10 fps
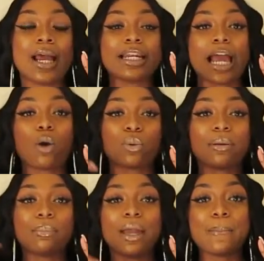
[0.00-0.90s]
Now
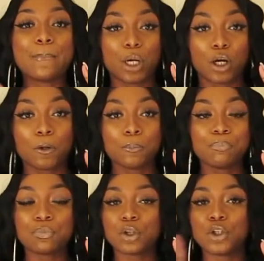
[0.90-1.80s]
remember,
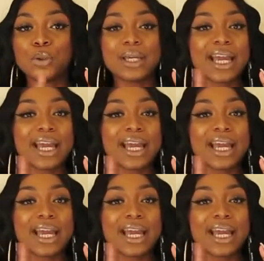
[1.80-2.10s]
you